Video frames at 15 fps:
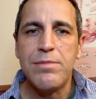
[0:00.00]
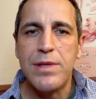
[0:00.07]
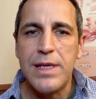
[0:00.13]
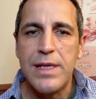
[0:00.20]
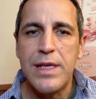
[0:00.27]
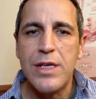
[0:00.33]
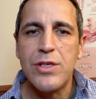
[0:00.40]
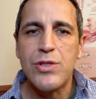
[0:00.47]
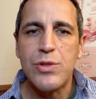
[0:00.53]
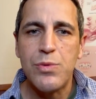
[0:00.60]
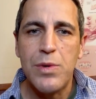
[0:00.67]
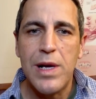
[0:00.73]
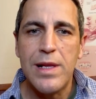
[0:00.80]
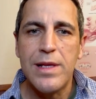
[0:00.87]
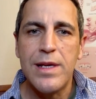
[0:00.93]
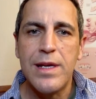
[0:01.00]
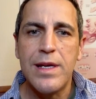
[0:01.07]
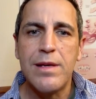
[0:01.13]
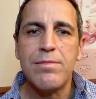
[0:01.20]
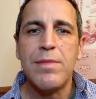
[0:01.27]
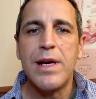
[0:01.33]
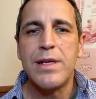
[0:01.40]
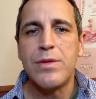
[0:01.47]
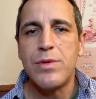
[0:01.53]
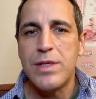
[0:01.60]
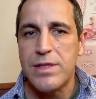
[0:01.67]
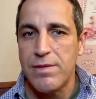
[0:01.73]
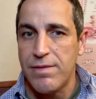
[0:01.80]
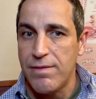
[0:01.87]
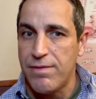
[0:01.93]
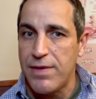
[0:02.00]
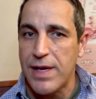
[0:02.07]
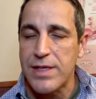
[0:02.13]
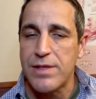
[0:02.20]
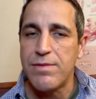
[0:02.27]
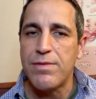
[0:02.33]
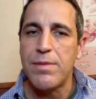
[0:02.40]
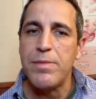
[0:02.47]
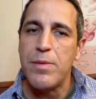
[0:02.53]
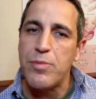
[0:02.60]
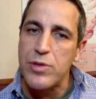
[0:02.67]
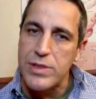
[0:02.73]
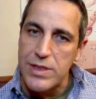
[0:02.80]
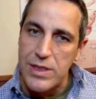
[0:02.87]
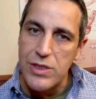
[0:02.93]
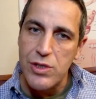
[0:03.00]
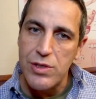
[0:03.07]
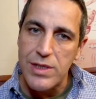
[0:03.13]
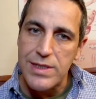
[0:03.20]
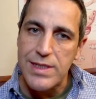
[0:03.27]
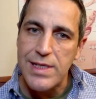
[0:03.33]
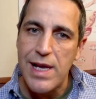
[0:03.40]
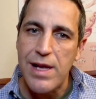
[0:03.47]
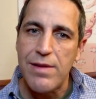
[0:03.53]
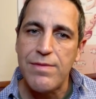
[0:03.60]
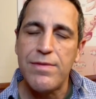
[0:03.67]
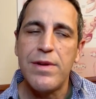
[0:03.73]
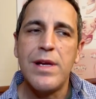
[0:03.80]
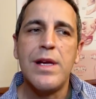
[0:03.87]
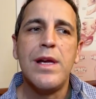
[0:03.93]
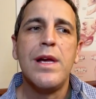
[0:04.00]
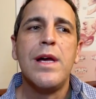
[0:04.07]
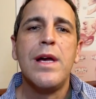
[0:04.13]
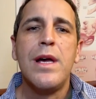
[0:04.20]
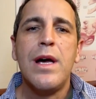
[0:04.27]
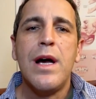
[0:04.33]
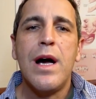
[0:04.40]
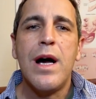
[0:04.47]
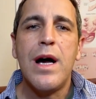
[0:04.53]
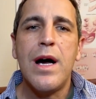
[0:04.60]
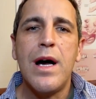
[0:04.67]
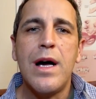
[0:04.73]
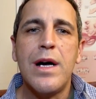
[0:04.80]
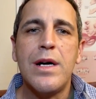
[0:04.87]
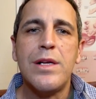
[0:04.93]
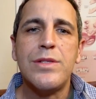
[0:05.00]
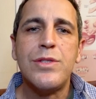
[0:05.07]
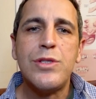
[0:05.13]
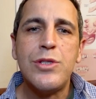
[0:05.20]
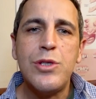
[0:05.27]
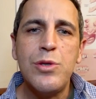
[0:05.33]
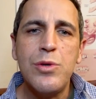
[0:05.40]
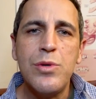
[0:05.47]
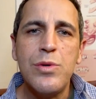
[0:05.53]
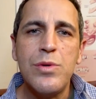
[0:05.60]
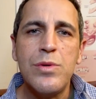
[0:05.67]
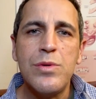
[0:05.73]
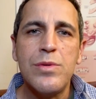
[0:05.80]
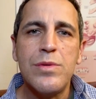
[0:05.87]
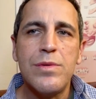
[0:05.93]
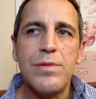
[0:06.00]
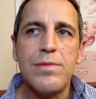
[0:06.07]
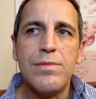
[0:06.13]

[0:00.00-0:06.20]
bleeding, swelling, minor risk of infection from the procedure itself. Uh, two